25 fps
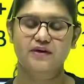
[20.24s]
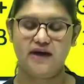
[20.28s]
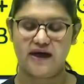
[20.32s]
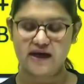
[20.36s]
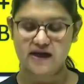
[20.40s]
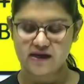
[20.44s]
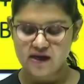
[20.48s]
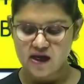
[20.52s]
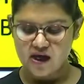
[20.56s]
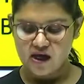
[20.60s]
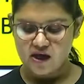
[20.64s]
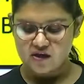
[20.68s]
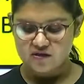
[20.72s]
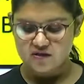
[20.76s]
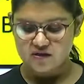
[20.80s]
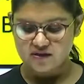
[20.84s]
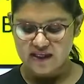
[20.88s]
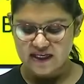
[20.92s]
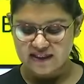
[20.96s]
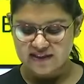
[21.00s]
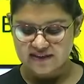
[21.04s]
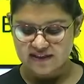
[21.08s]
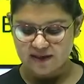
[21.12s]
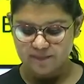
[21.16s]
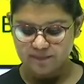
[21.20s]
right? So
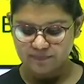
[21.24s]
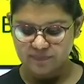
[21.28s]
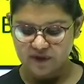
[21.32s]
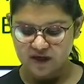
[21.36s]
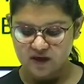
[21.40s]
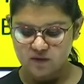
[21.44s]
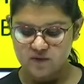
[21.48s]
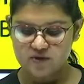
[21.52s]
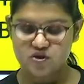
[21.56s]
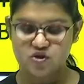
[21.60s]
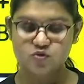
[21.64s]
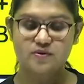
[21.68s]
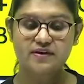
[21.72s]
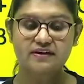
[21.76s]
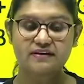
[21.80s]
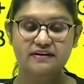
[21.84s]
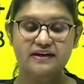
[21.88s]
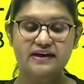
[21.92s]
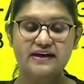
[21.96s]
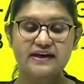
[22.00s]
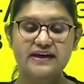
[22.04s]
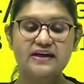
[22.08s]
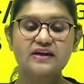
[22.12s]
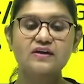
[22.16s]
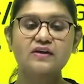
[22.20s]
that's something which we
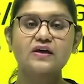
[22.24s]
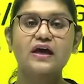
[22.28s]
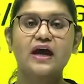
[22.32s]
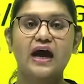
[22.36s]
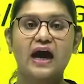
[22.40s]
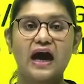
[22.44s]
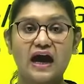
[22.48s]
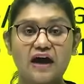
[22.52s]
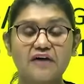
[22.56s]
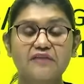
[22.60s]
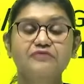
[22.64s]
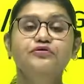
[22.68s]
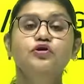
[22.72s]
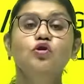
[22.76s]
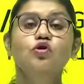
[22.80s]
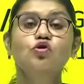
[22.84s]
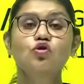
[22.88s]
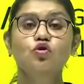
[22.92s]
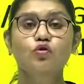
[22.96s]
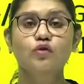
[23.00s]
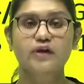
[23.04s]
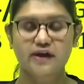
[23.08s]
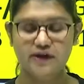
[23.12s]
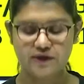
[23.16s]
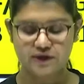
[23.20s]
really have to
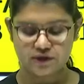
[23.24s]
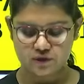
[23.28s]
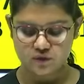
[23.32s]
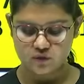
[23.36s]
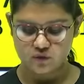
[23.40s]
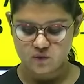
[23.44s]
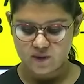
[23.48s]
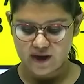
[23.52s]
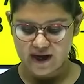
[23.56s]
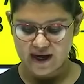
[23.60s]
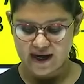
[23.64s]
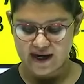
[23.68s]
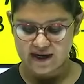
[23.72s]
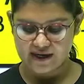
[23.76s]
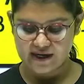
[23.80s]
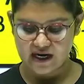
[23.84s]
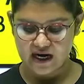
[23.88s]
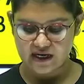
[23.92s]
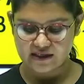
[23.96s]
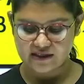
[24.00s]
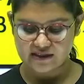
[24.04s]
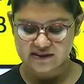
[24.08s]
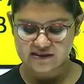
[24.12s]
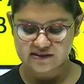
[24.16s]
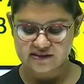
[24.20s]
look into and
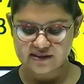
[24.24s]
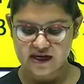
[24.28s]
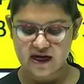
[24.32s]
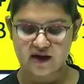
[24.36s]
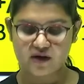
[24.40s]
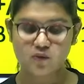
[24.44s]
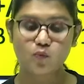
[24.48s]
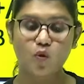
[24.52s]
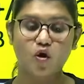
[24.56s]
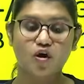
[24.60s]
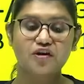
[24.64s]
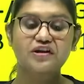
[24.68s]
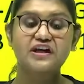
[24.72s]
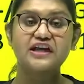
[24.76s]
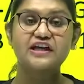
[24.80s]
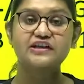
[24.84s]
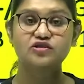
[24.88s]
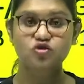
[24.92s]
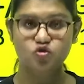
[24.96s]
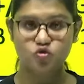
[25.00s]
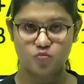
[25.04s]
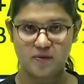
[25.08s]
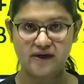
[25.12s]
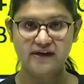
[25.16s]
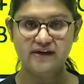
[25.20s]
understand what
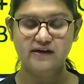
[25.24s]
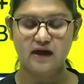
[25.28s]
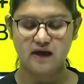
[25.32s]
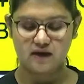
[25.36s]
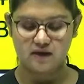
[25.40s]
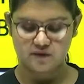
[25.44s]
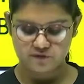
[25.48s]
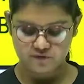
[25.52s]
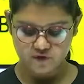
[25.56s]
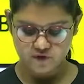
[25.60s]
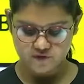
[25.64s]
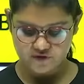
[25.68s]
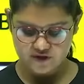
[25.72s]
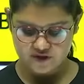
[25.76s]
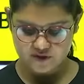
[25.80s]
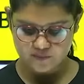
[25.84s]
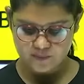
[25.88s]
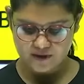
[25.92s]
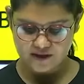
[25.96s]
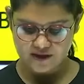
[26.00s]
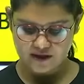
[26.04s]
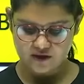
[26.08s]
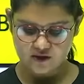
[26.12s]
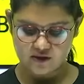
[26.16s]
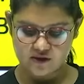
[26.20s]
needs to be done for this
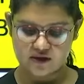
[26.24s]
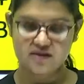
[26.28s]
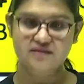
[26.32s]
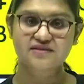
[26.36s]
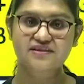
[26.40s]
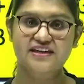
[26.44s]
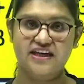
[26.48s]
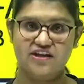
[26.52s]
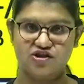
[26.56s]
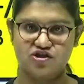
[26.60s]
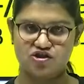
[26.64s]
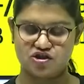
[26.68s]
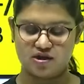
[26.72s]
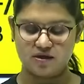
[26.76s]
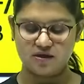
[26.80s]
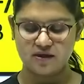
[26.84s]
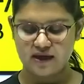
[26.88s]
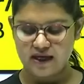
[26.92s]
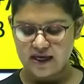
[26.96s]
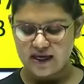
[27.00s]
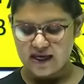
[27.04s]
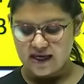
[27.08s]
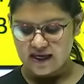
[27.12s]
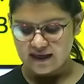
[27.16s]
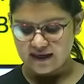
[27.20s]
particular section,
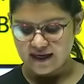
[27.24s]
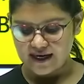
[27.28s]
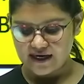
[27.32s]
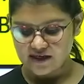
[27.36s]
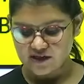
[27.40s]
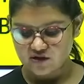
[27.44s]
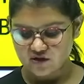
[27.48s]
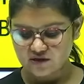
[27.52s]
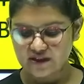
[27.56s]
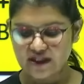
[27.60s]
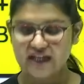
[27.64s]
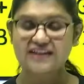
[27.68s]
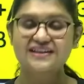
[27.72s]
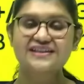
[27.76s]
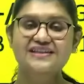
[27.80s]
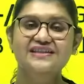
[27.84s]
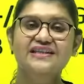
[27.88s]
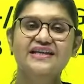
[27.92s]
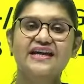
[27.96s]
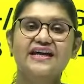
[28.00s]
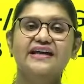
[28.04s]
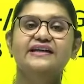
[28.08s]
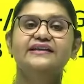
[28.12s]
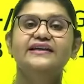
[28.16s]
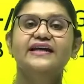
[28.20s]
right? So that's
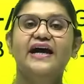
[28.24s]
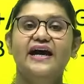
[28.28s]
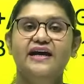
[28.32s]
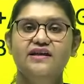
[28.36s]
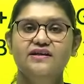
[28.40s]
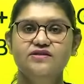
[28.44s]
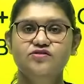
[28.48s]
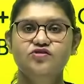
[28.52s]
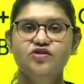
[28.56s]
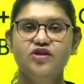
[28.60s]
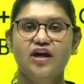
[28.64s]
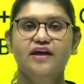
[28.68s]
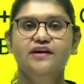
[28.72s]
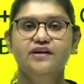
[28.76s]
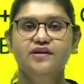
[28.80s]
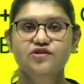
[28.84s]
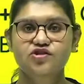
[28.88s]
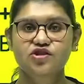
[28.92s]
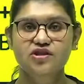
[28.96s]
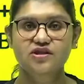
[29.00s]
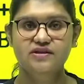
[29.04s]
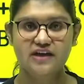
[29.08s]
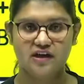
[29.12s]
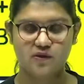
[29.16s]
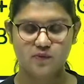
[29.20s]
the entire
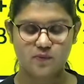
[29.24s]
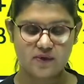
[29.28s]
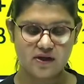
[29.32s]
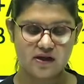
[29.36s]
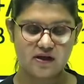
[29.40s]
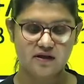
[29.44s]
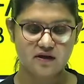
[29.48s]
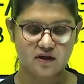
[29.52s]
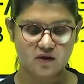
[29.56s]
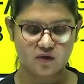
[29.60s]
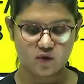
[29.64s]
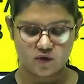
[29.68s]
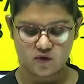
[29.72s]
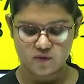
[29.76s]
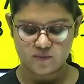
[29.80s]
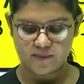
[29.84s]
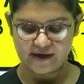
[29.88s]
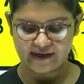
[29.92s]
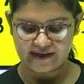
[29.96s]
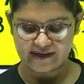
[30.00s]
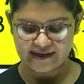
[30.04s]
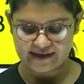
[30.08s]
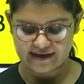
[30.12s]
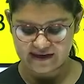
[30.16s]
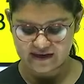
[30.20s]
strategy that we are going to
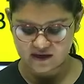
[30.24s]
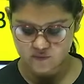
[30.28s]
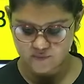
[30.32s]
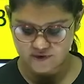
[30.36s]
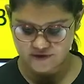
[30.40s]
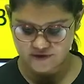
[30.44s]
be dealing